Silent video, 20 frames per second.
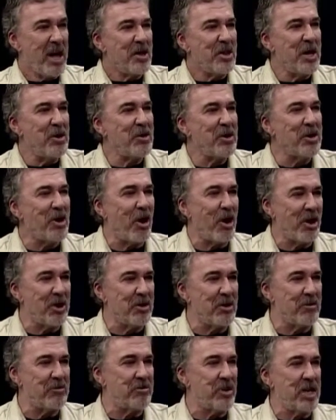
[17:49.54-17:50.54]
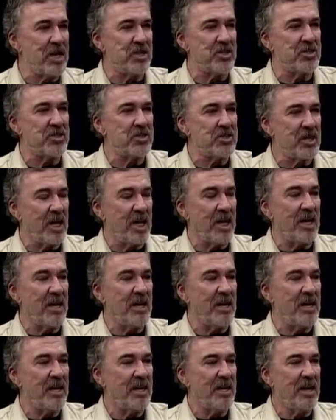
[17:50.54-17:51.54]
They were calling their friends
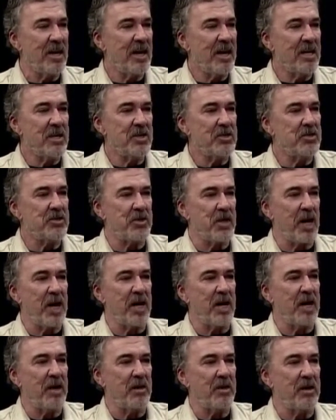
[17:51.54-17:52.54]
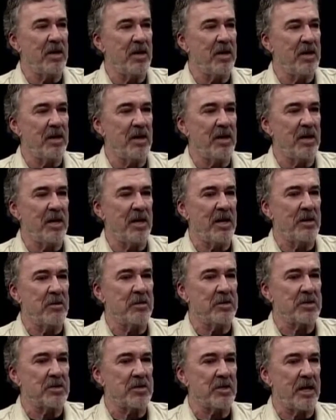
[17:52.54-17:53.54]
saying it
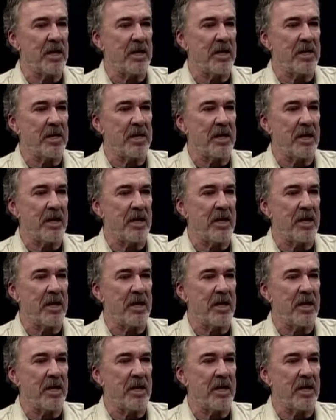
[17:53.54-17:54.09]
was like...